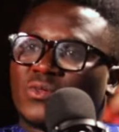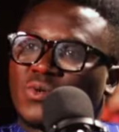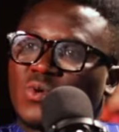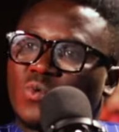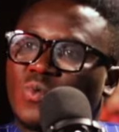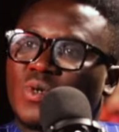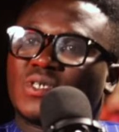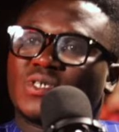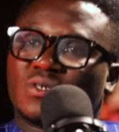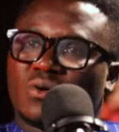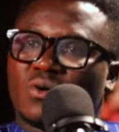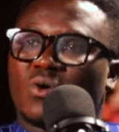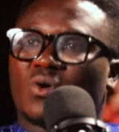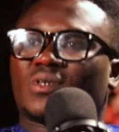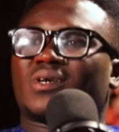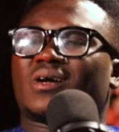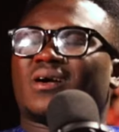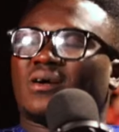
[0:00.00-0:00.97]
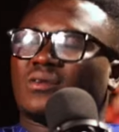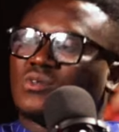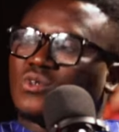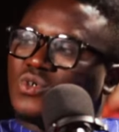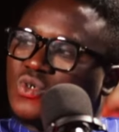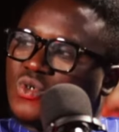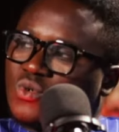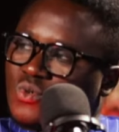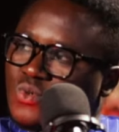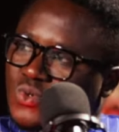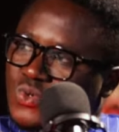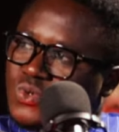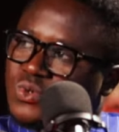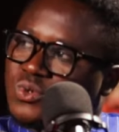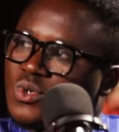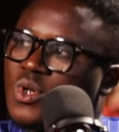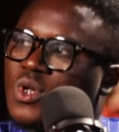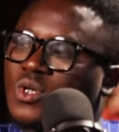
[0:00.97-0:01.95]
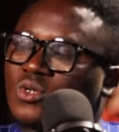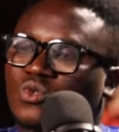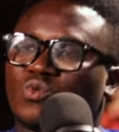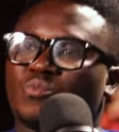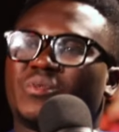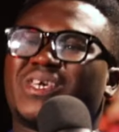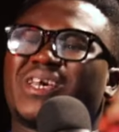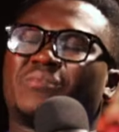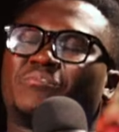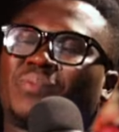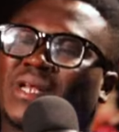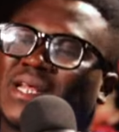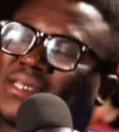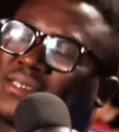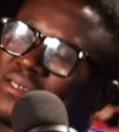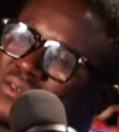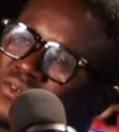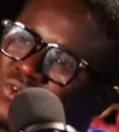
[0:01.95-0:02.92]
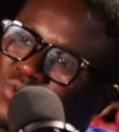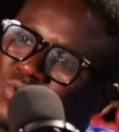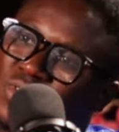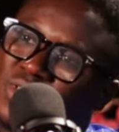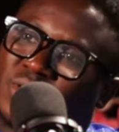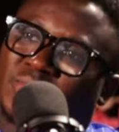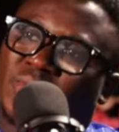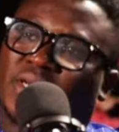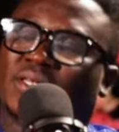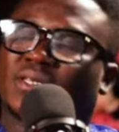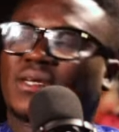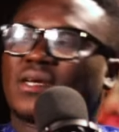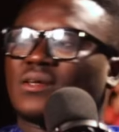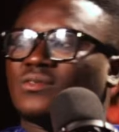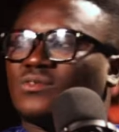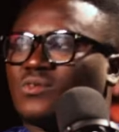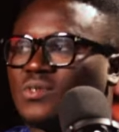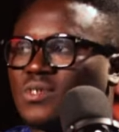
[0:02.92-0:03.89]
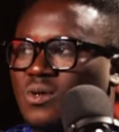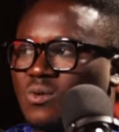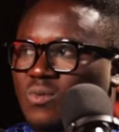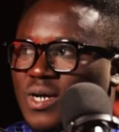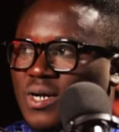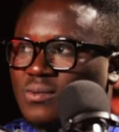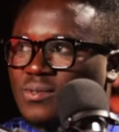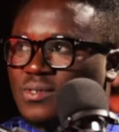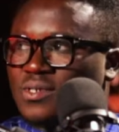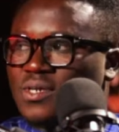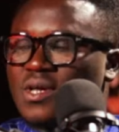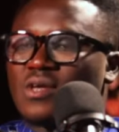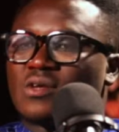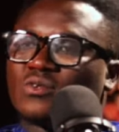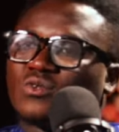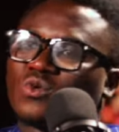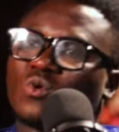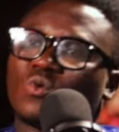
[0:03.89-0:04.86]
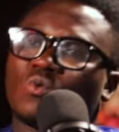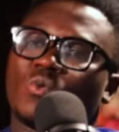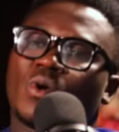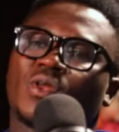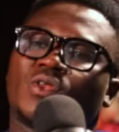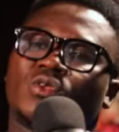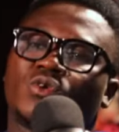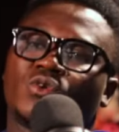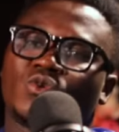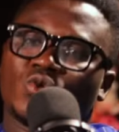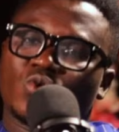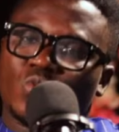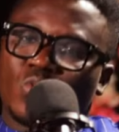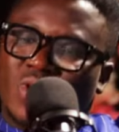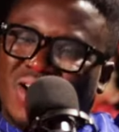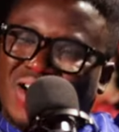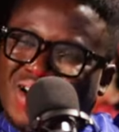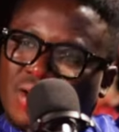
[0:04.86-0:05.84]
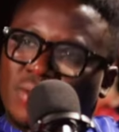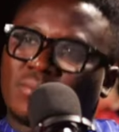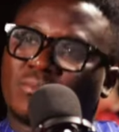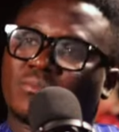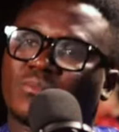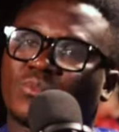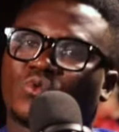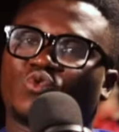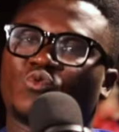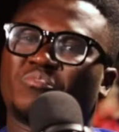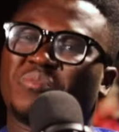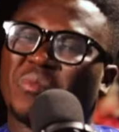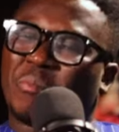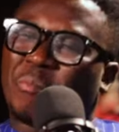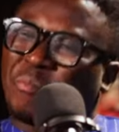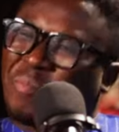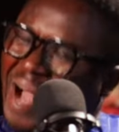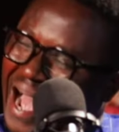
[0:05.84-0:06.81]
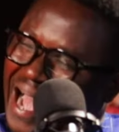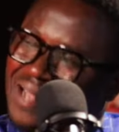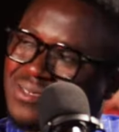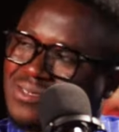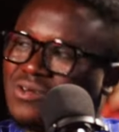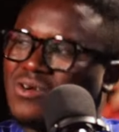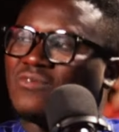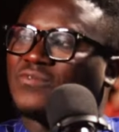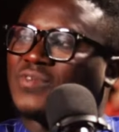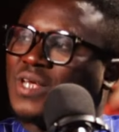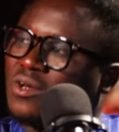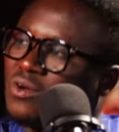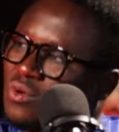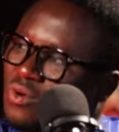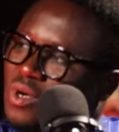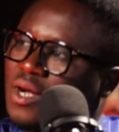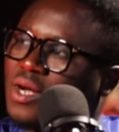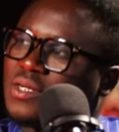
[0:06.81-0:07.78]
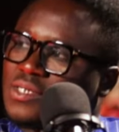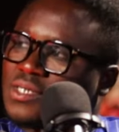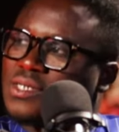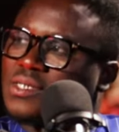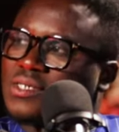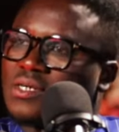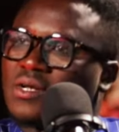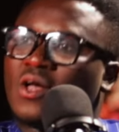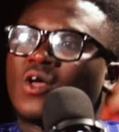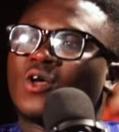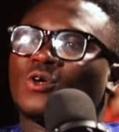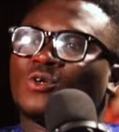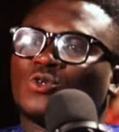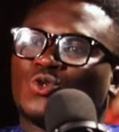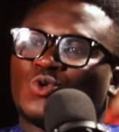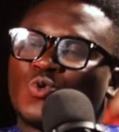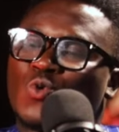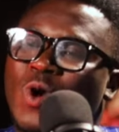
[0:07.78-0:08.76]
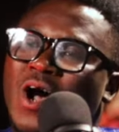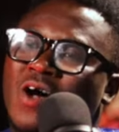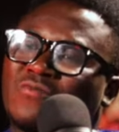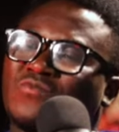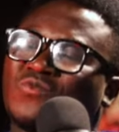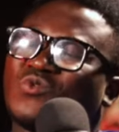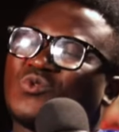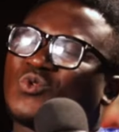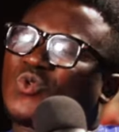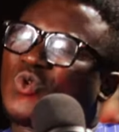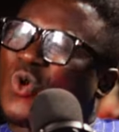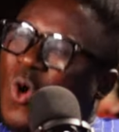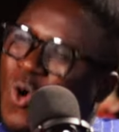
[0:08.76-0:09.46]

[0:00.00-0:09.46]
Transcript: through which God can use to be a blessing to the body and to the world. So when you come to be part of the local church, you have to